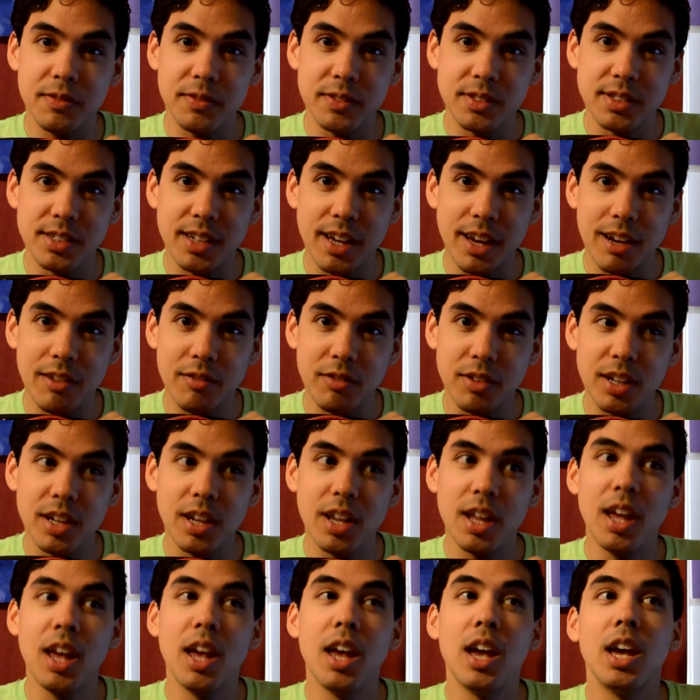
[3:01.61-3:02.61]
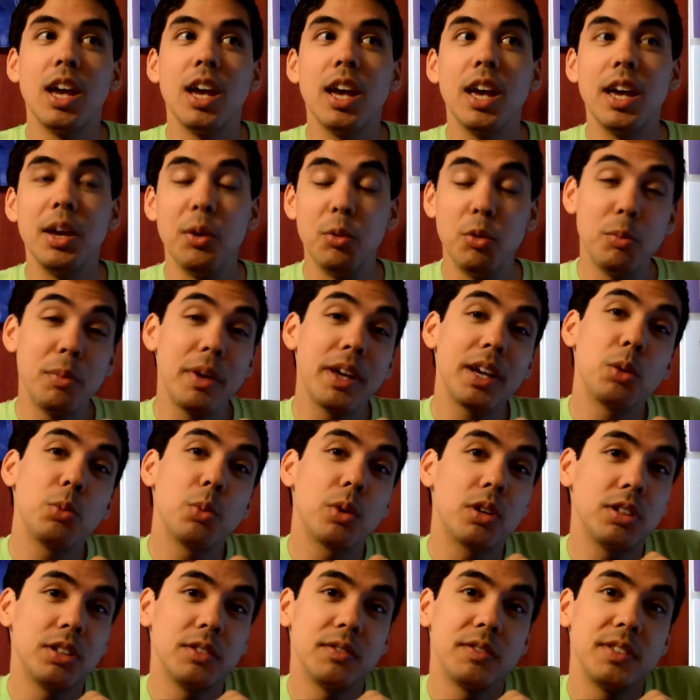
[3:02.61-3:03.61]
inside of it, it will make a
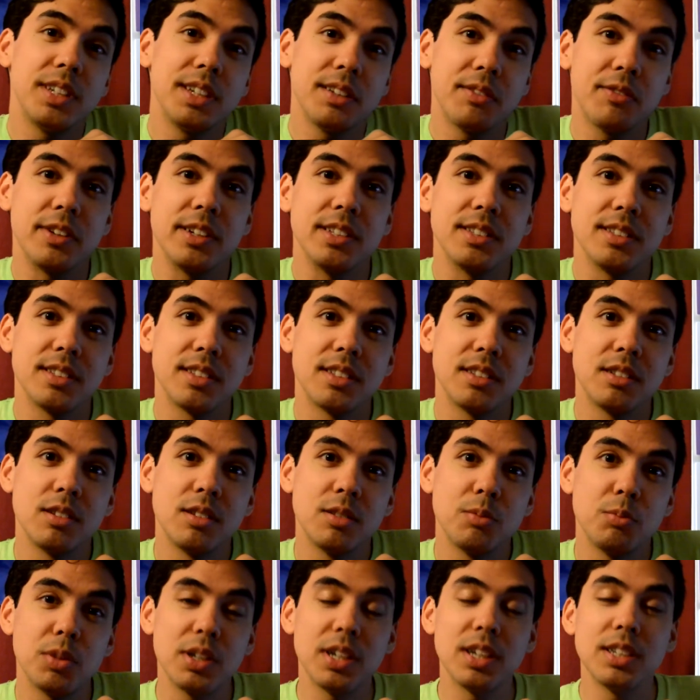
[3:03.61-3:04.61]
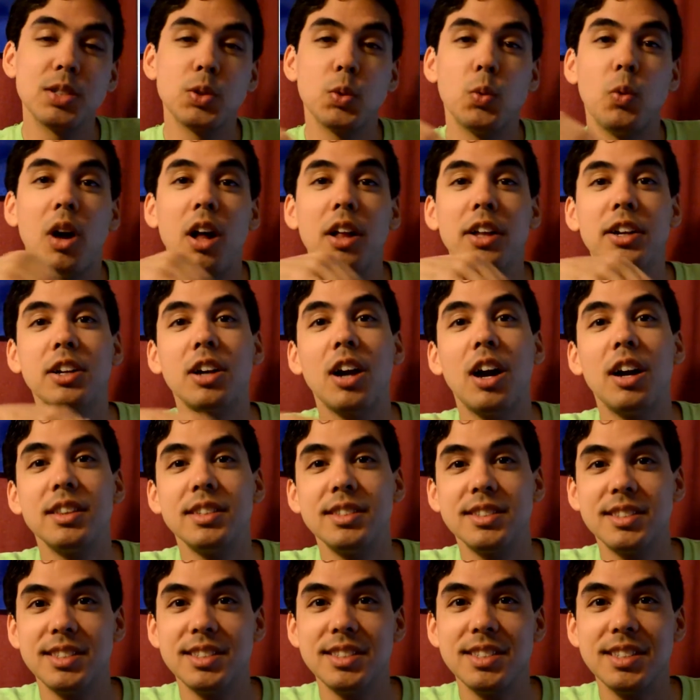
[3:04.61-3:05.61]
world of a difference. Because while you're on
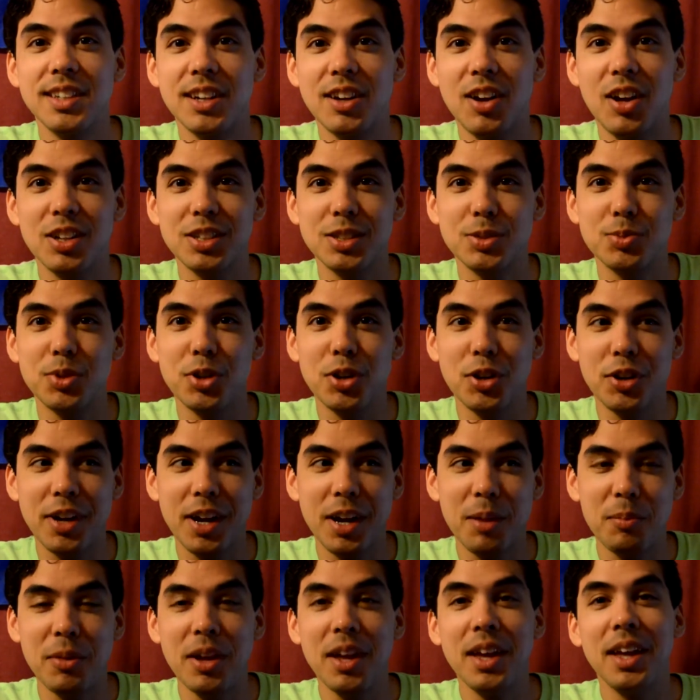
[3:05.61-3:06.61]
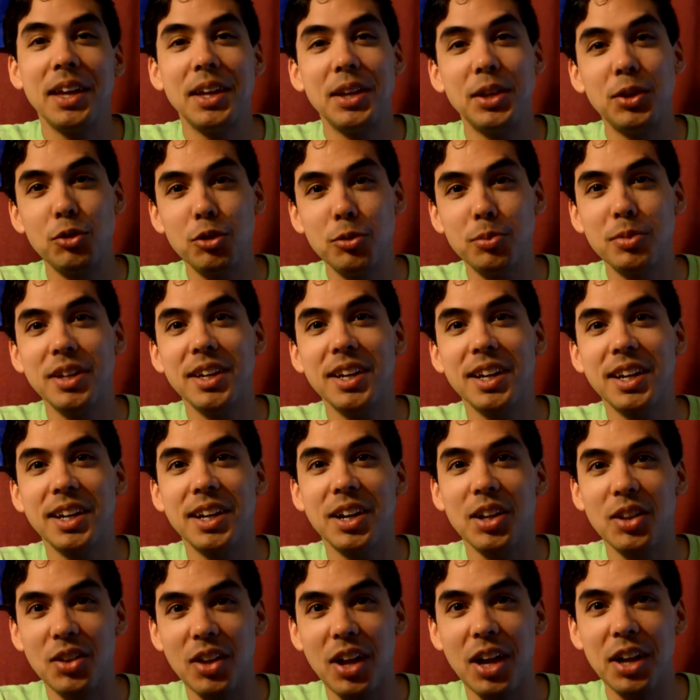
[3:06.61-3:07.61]
this Disney College program, you will be getting
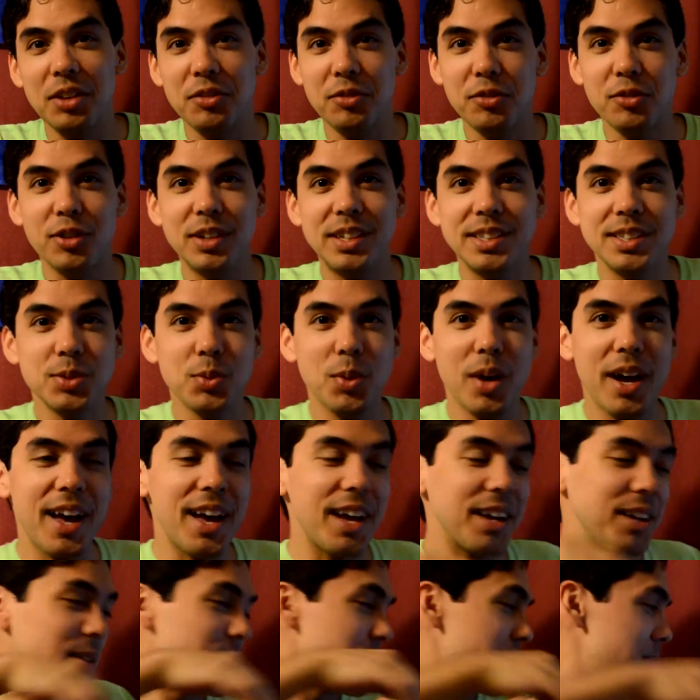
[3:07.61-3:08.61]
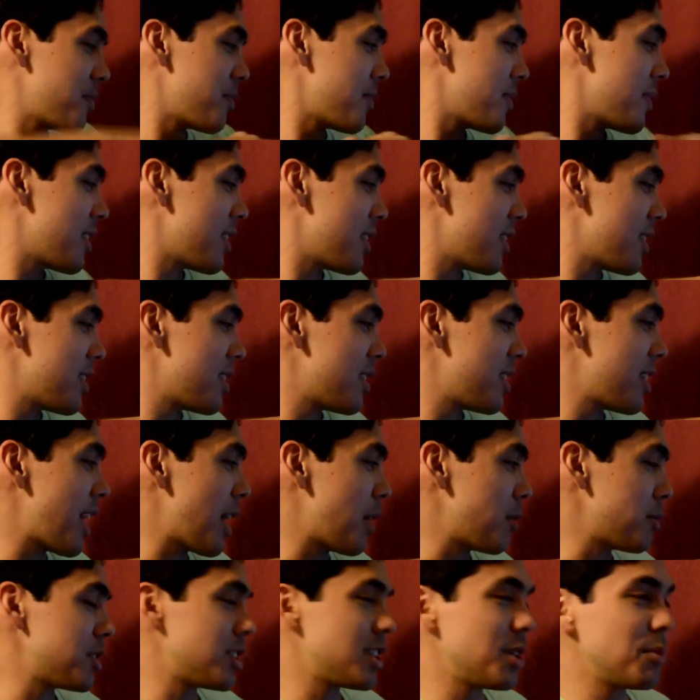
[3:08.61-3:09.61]
a lot of free swag.
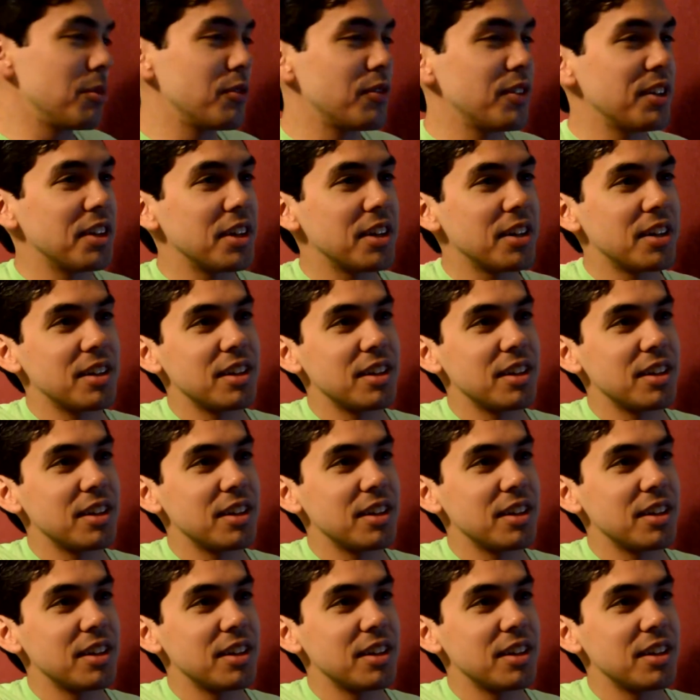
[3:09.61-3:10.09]
Now, some of it